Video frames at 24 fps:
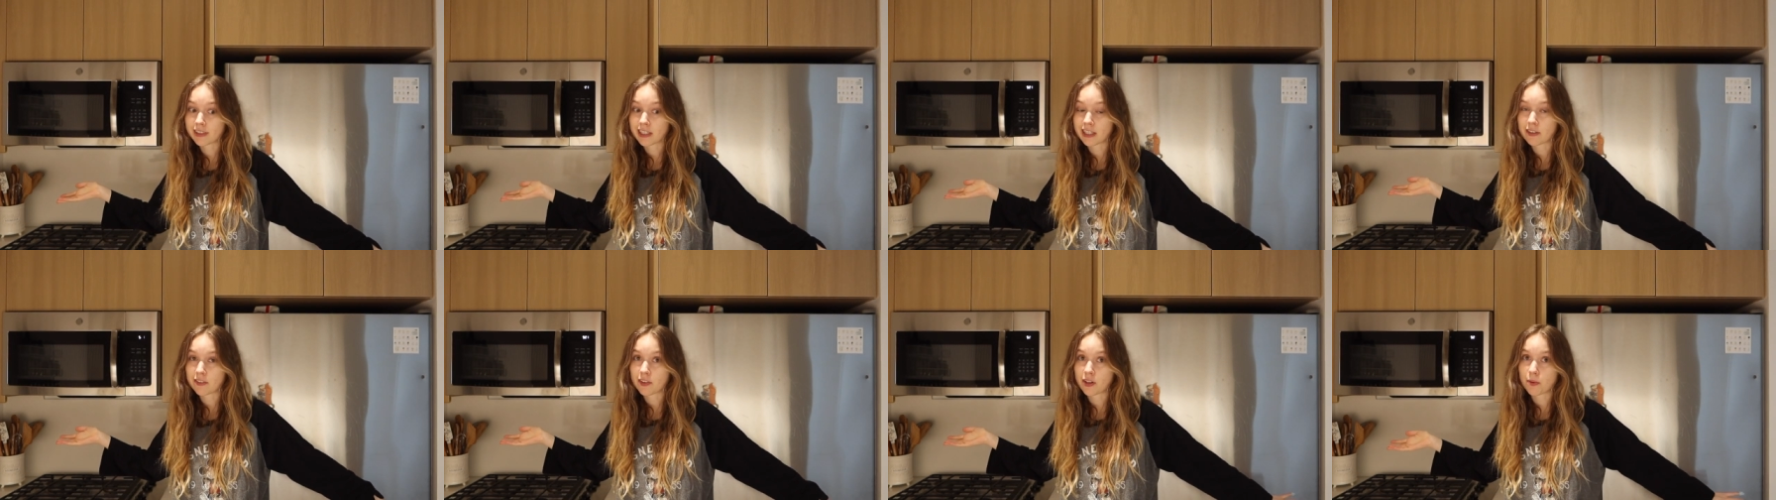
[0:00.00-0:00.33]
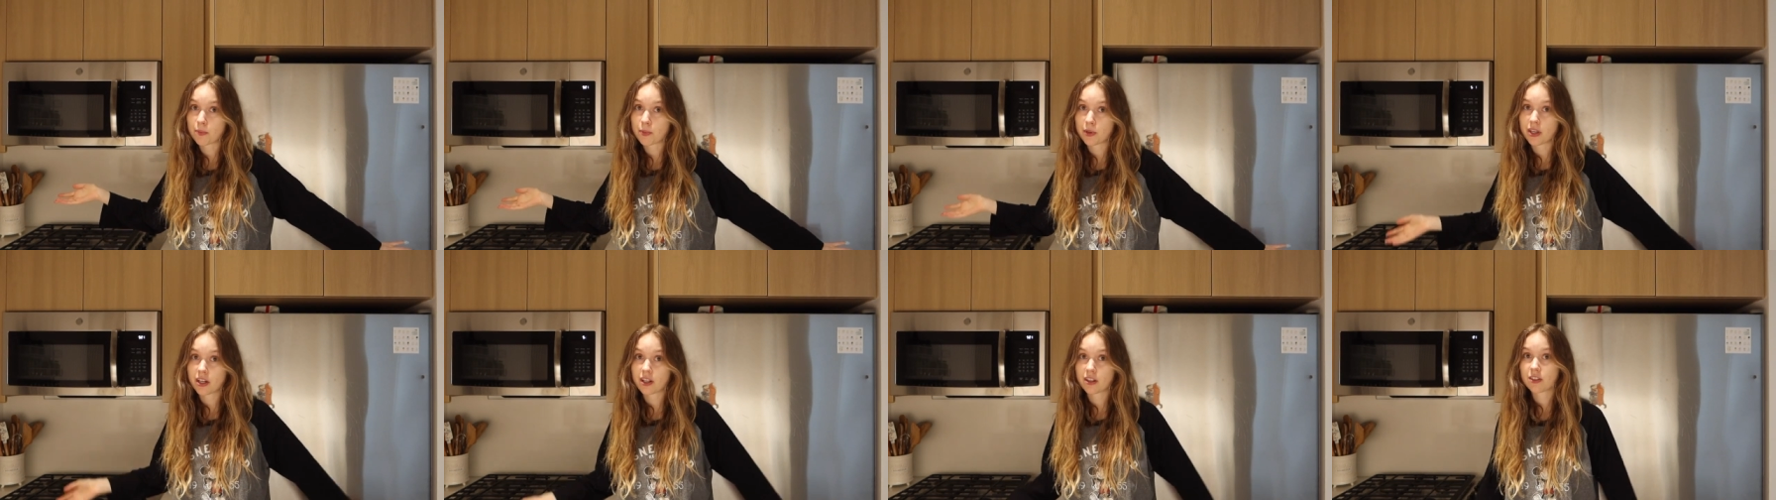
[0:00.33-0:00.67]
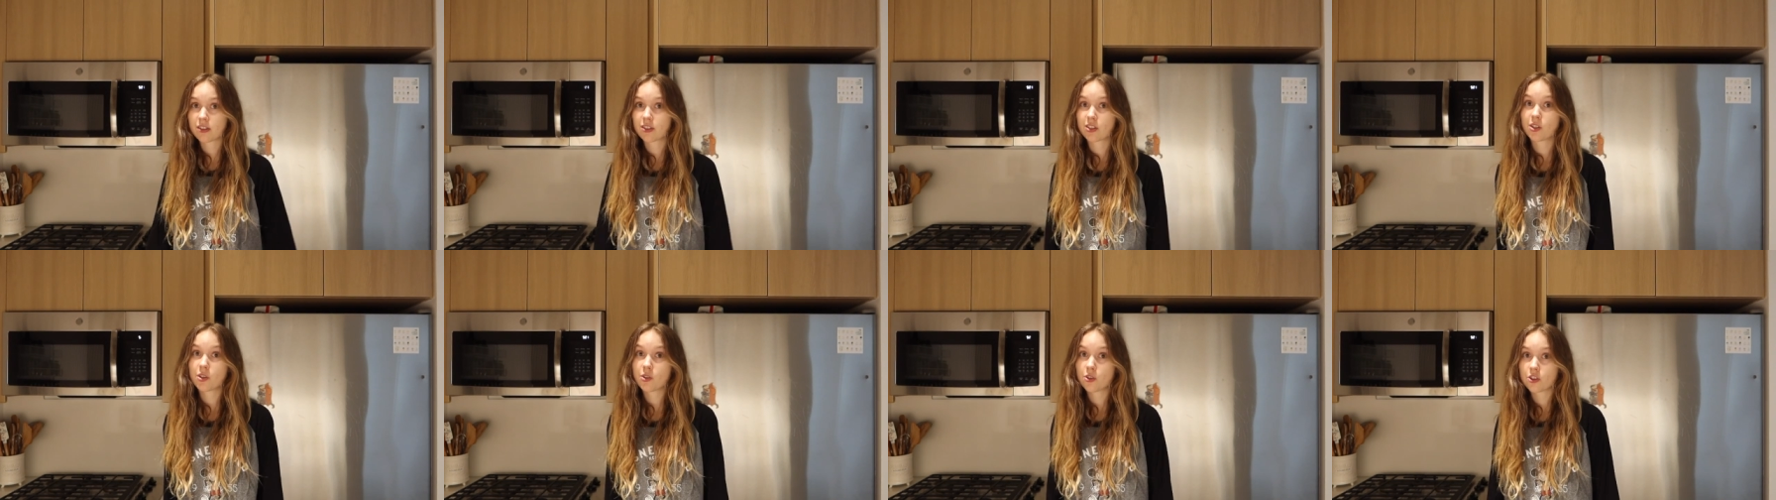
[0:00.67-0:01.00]
of our Beyond
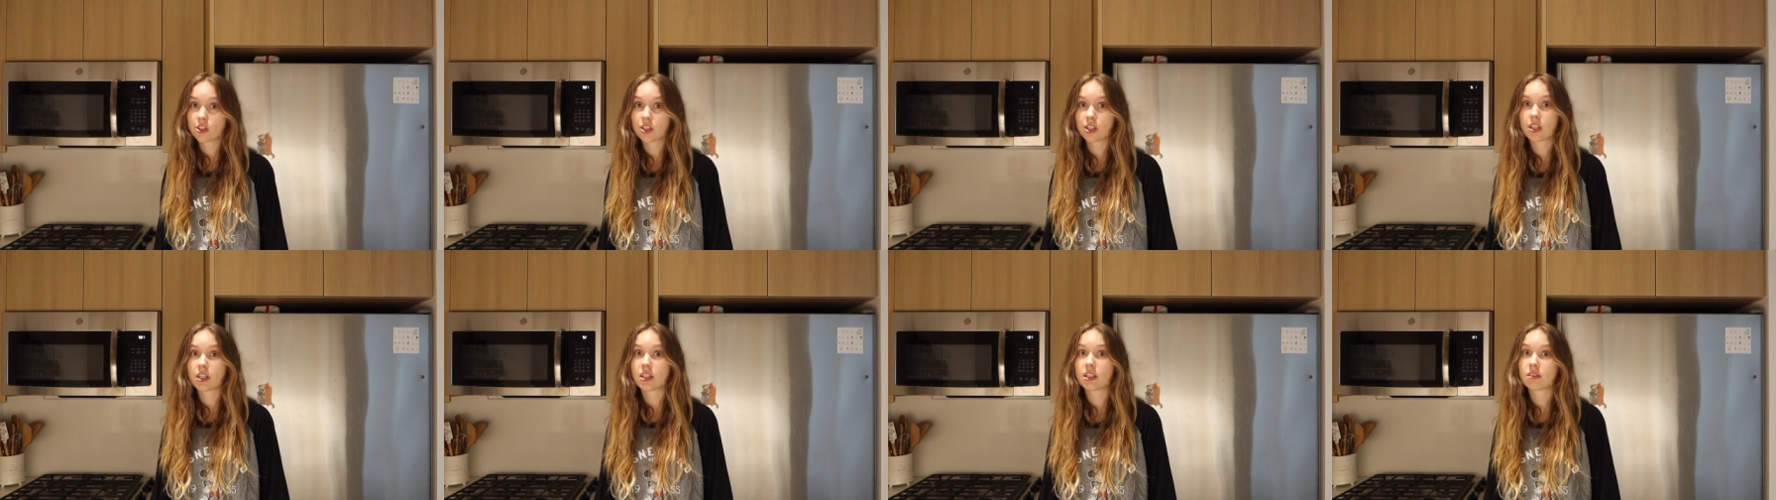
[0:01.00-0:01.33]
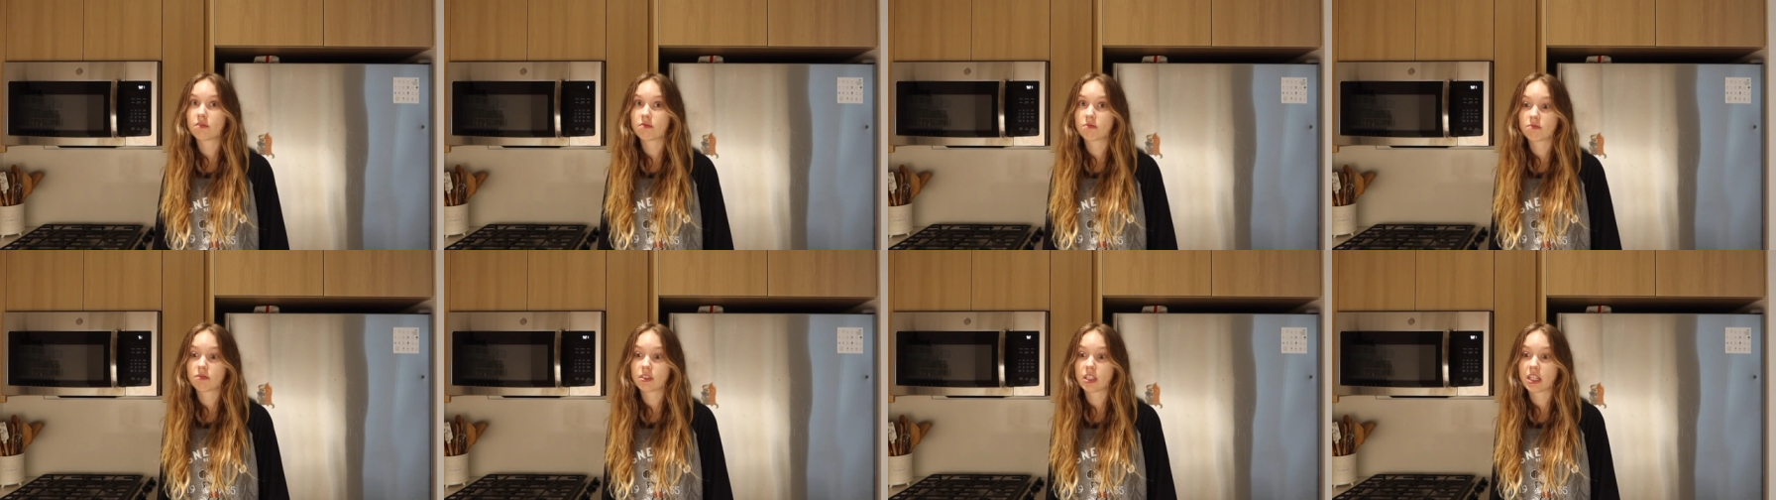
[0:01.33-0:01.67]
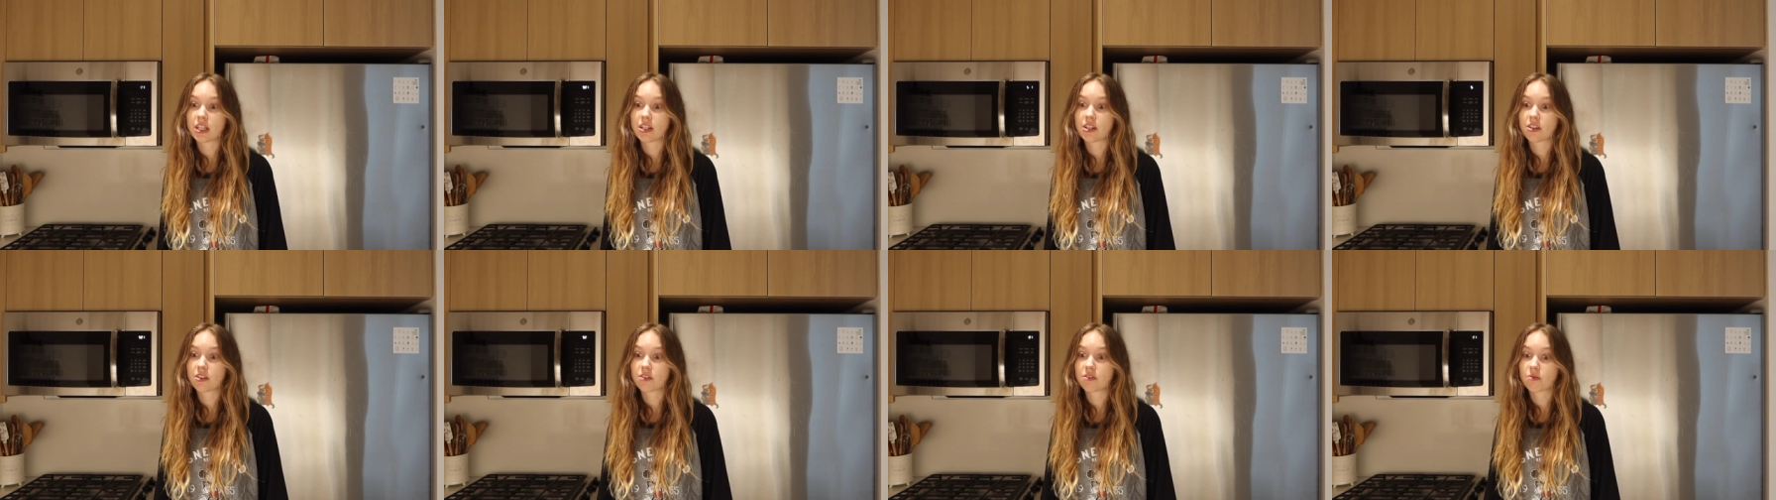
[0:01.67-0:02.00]
Sushi
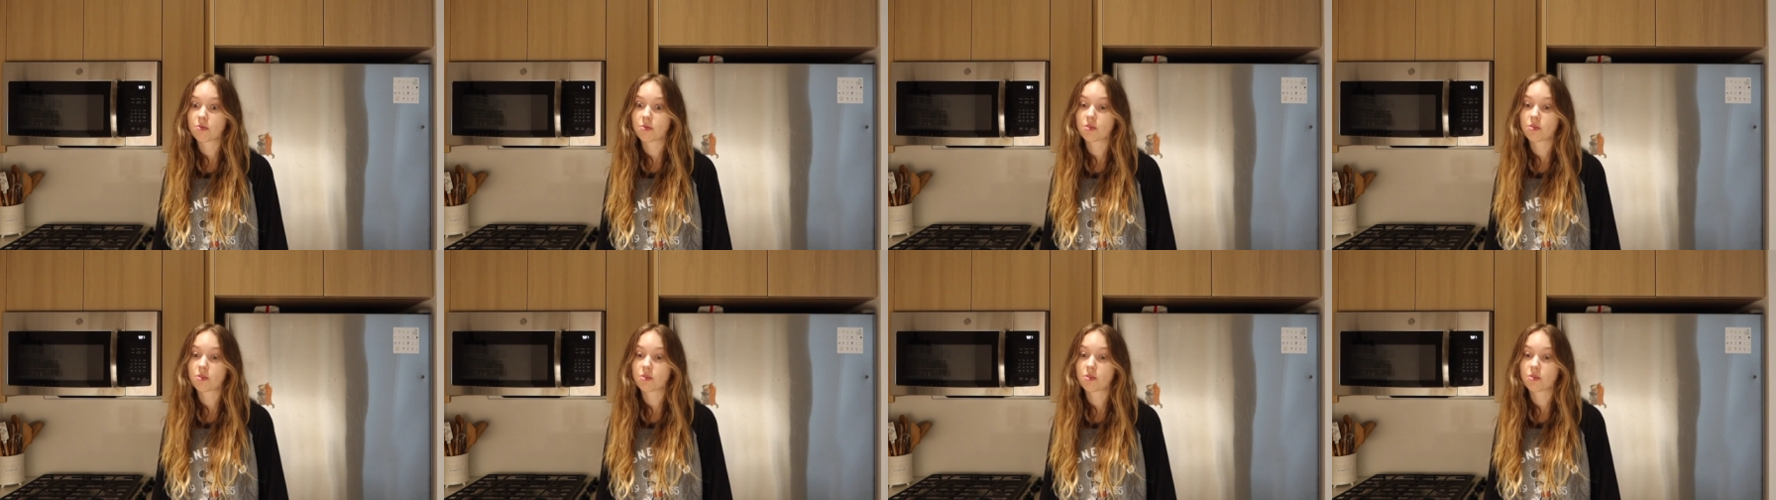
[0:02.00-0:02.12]
dinners,